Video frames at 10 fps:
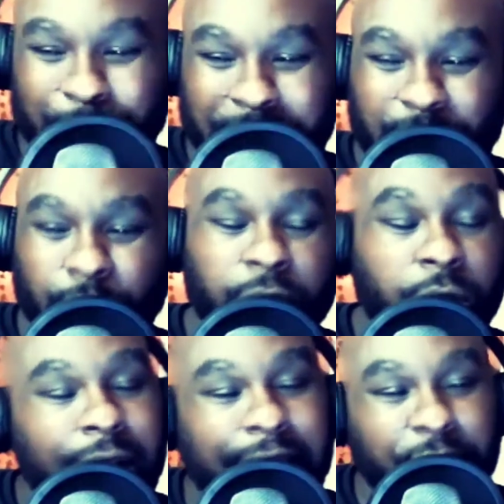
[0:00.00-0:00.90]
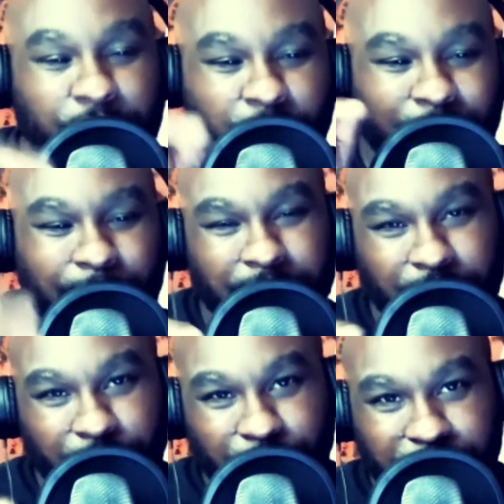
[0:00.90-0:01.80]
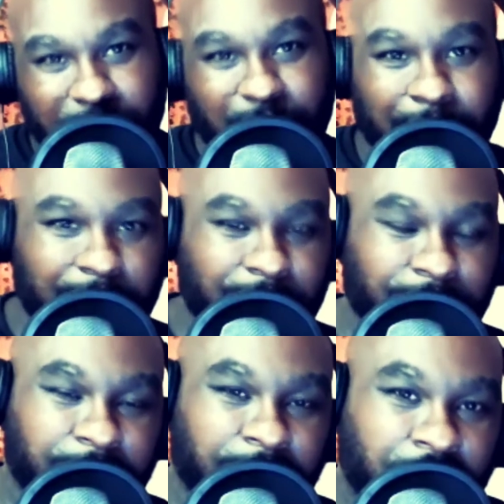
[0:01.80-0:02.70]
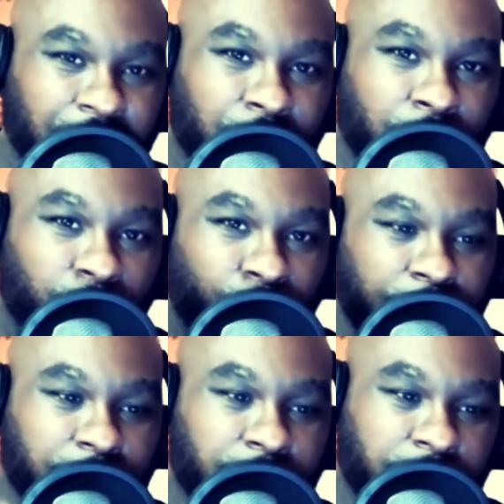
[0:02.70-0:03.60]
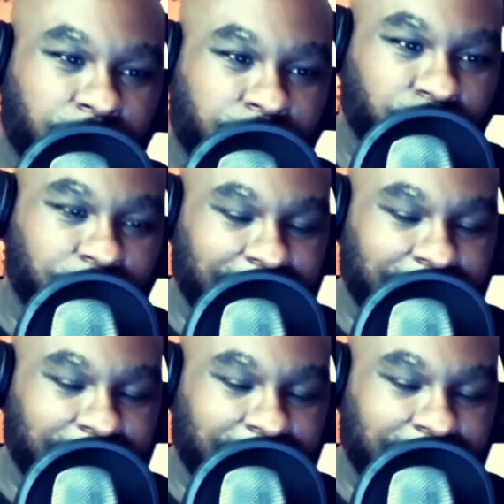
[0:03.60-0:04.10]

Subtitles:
wait. So you know what I want to do? This is what I want to do. We're going to, the